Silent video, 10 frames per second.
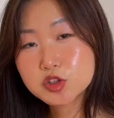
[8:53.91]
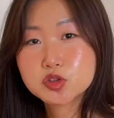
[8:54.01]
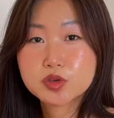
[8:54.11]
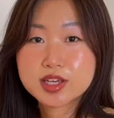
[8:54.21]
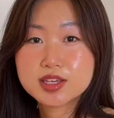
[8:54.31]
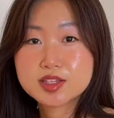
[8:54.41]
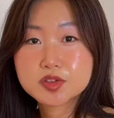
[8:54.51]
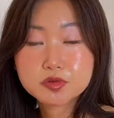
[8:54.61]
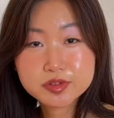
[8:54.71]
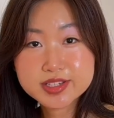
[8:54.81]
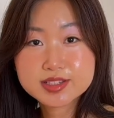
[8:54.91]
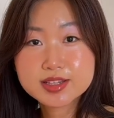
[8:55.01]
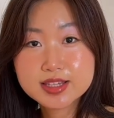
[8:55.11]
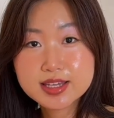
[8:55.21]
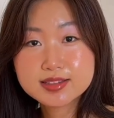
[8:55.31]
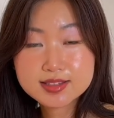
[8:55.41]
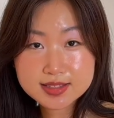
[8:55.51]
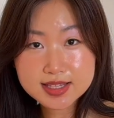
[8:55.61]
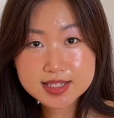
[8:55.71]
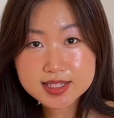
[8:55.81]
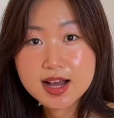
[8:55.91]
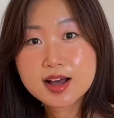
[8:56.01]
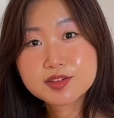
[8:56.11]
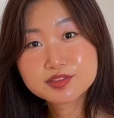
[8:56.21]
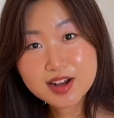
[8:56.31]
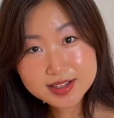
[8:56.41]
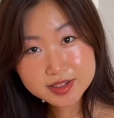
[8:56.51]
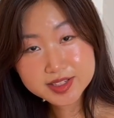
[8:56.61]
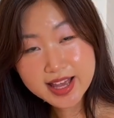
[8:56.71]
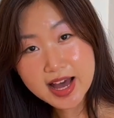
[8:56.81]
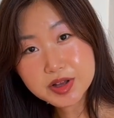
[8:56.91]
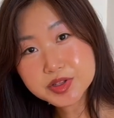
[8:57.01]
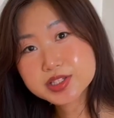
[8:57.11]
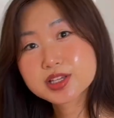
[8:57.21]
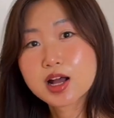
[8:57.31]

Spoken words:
to his recently deceased father's house